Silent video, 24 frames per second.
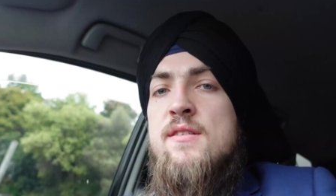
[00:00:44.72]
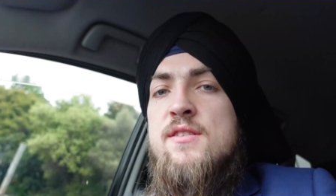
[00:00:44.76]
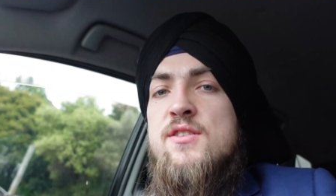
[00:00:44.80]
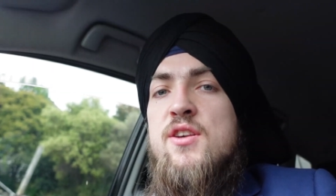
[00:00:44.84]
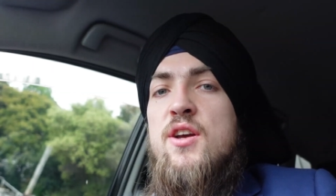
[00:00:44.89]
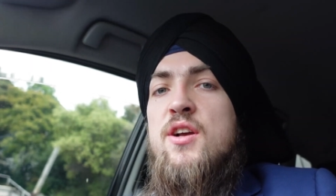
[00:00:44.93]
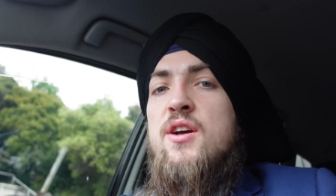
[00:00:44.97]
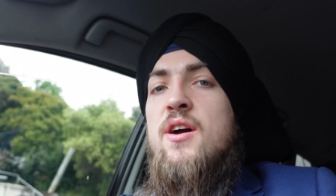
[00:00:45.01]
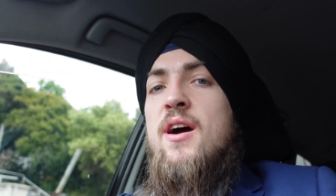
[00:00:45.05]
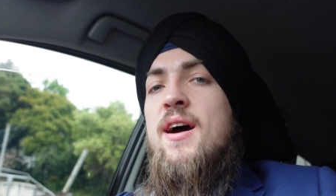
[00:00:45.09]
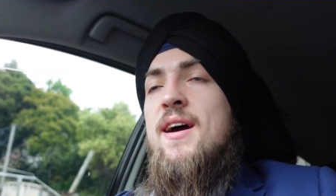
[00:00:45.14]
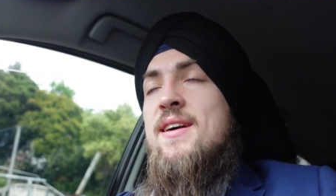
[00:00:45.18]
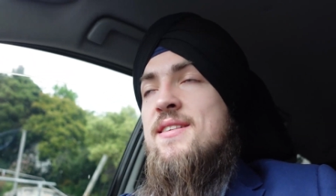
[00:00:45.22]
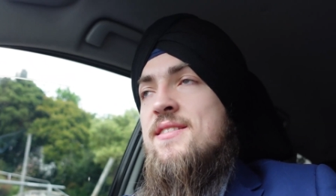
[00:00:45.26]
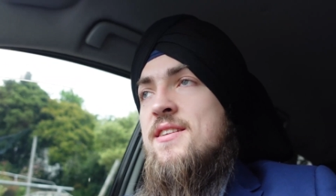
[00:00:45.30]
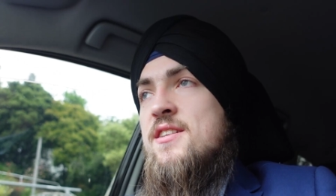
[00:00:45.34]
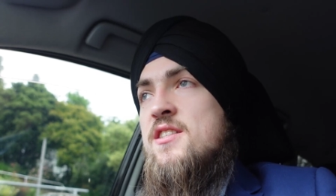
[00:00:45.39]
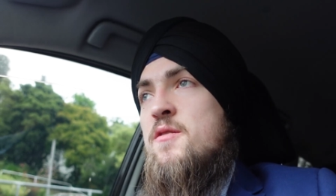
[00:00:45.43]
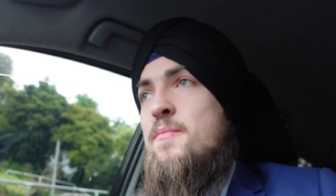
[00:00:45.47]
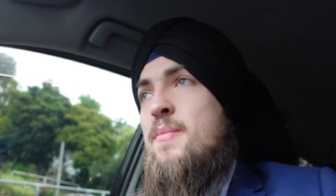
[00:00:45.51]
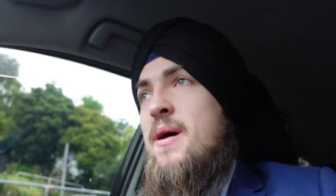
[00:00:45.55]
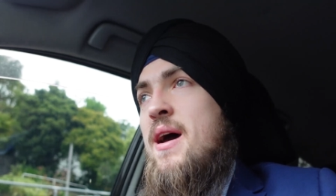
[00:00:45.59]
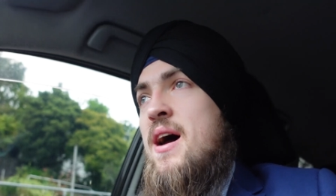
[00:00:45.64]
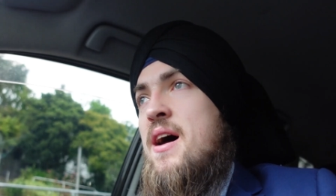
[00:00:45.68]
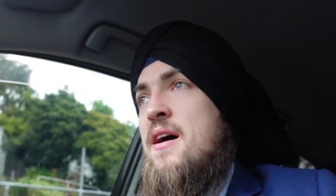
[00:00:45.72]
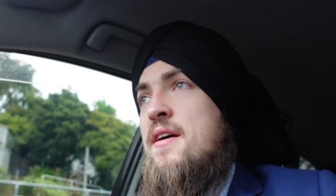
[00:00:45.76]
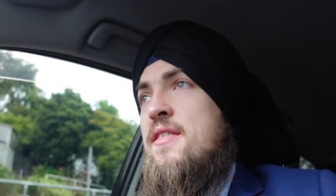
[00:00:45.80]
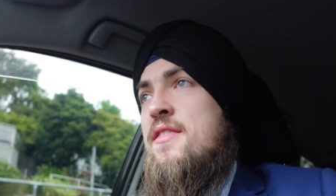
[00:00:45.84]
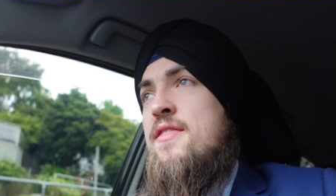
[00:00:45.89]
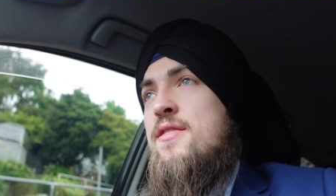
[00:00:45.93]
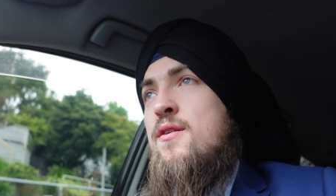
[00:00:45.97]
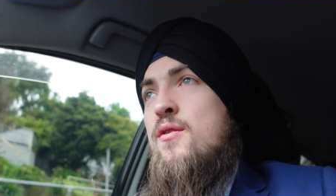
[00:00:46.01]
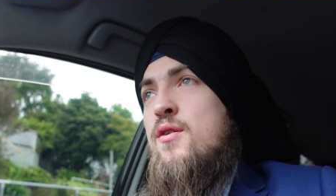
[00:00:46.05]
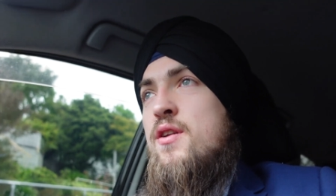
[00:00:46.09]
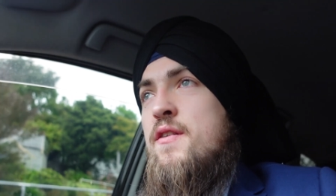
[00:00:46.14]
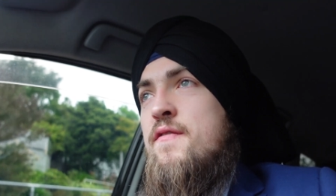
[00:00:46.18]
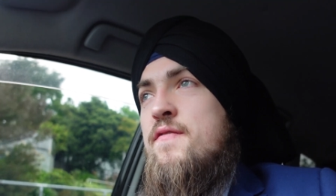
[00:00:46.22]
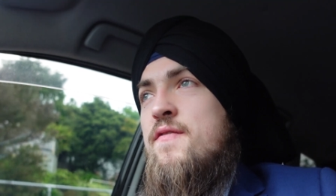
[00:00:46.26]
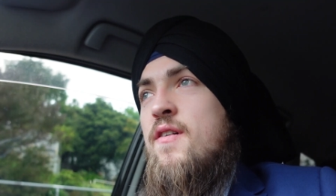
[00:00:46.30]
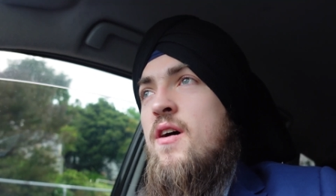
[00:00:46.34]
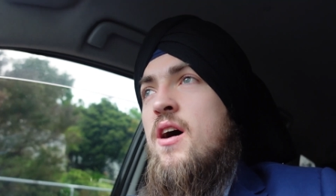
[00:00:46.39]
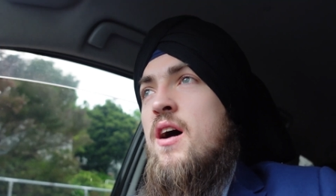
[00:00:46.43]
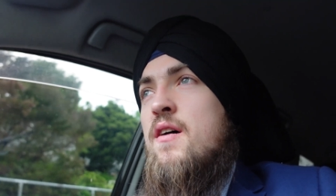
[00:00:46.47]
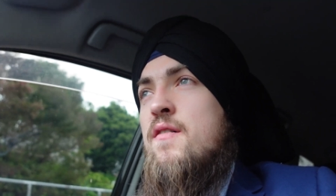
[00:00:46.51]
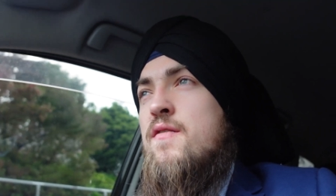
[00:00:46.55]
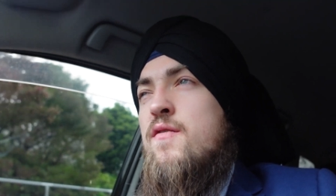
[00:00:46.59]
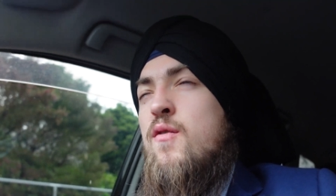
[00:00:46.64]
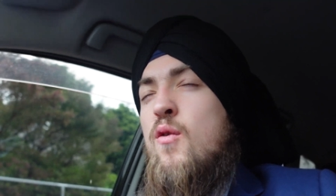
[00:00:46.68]
So guys, it's about a
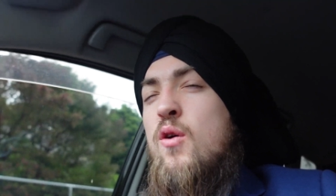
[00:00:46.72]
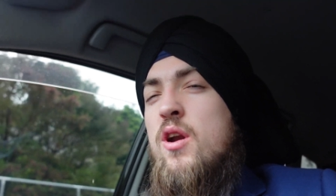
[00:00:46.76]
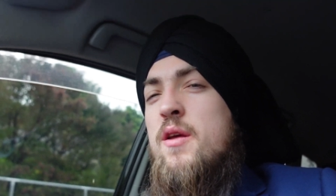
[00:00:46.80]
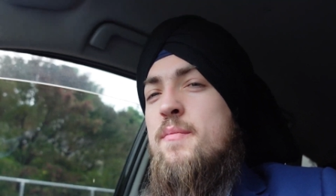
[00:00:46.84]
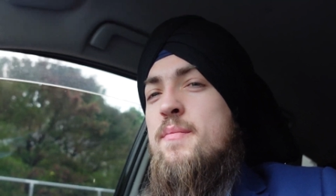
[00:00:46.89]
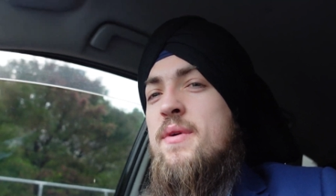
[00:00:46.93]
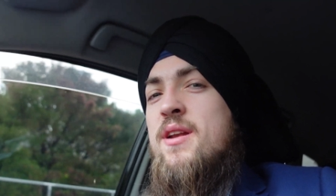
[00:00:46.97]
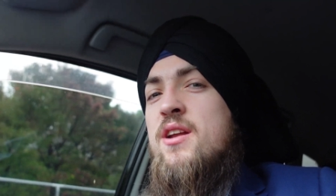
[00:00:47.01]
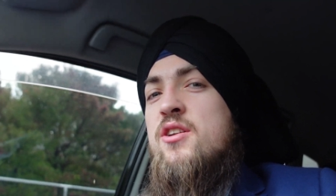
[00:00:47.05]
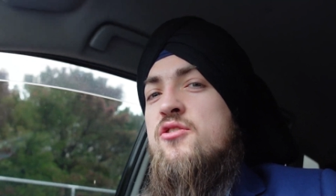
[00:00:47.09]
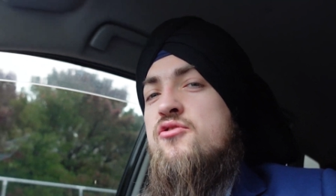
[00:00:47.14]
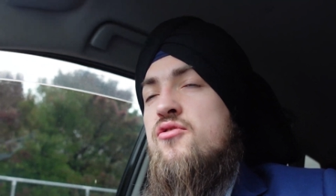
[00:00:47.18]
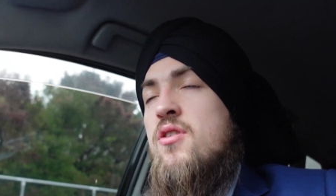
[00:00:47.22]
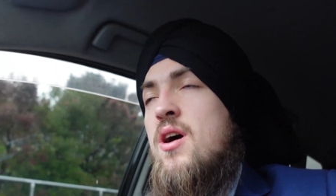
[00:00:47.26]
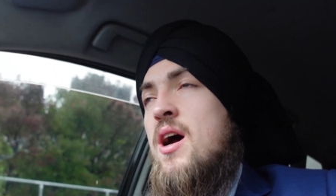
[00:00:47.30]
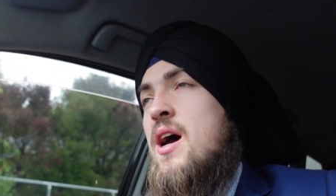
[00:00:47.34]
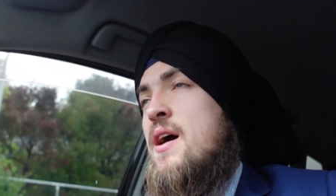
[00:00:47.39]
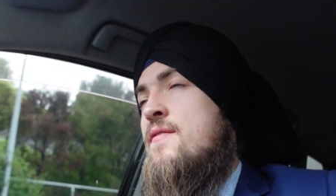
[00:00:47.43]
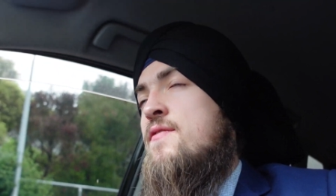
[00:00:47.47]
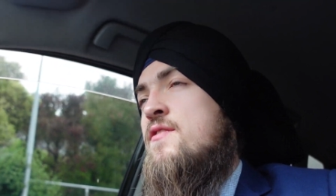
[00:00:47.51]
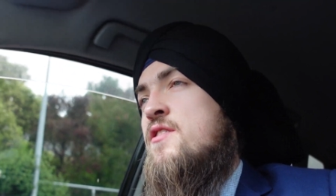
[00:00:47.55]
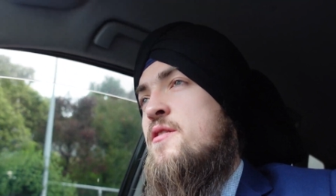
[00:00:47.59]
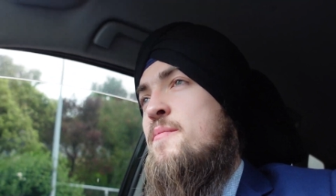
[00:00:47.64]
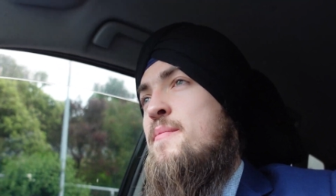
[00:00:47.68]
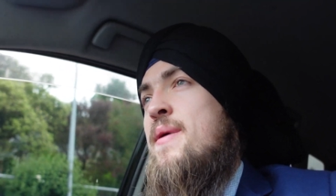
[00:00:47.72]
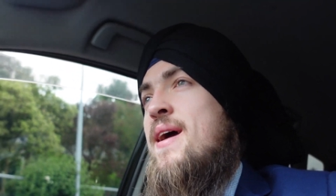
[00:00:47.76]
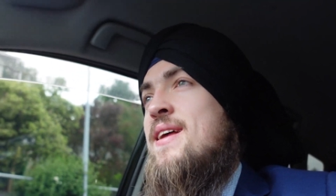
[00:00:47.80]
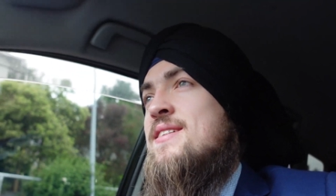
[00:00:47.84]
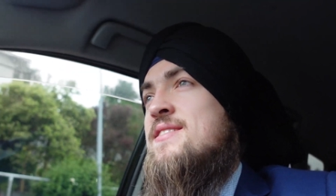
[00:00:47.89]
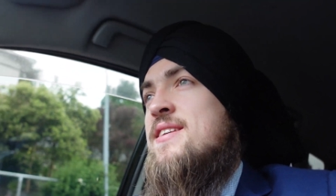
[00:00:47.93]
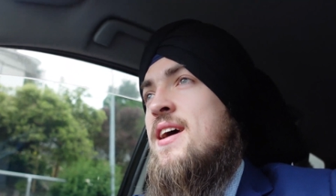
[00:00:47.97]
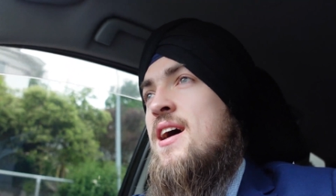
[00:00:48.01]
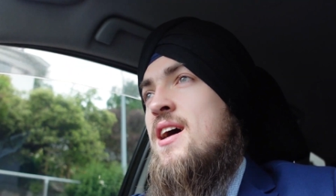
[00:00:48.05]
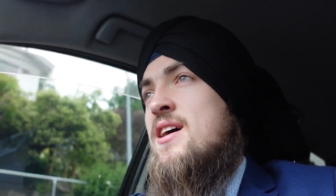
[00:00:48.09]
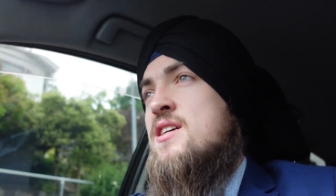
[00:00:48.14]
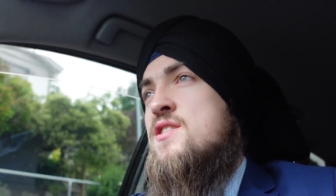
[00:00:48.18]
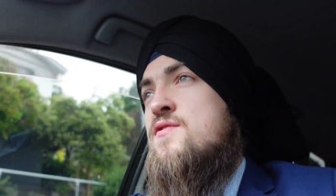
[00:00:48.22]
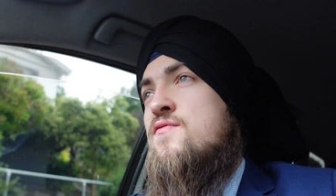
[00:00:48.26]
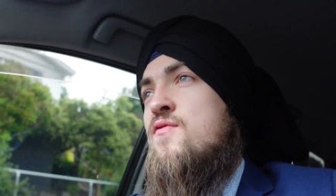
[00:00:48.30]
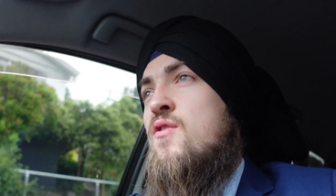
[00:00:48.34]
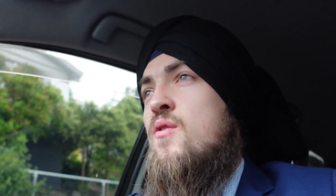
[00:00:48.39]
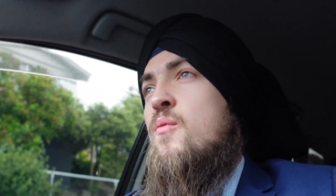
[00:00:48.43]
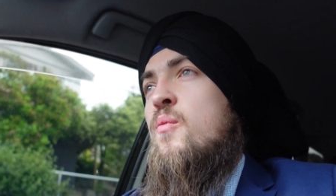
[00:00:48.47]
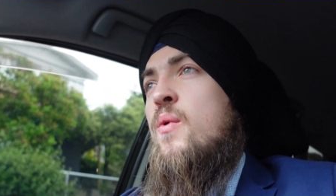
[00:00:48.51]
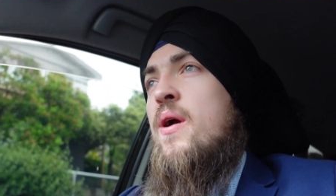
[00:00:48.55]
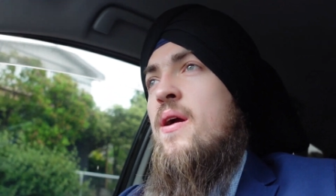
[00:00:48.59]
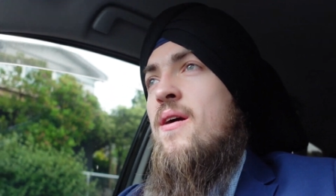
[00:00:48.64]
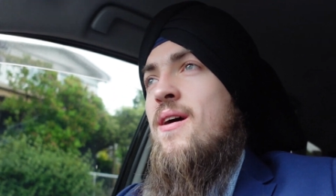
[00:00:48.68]
35, 40 minute drive to Matt's house
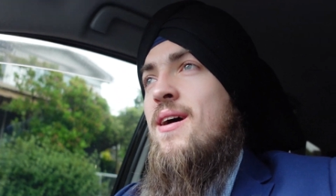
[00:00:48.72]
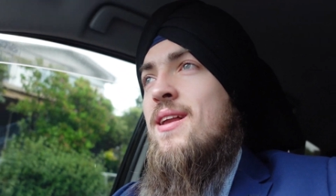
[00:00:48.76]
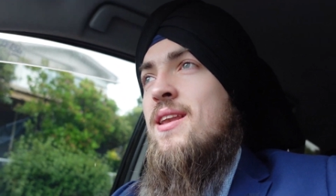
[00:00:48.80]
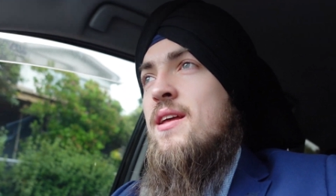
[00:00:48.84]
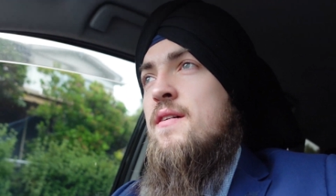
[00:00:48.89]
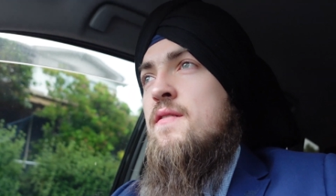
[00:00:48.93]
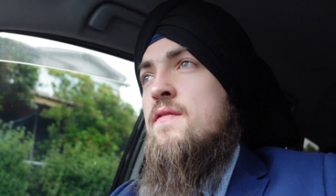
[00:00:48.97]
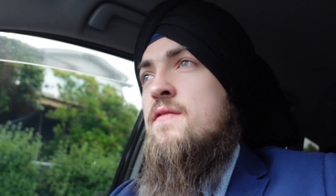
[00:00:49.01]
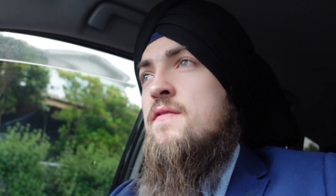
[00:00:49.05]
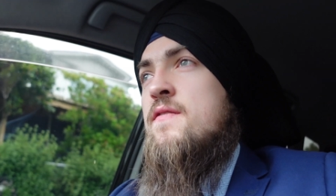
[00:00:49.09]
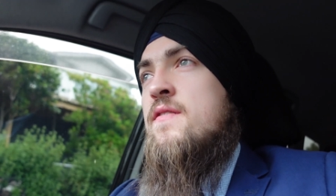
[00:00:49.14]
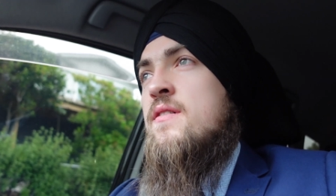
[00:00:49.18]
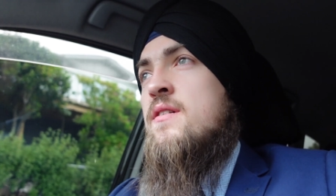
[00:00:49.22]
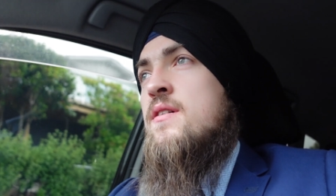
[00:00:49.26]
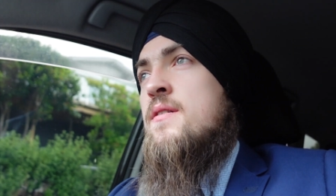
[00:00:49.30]
from where I live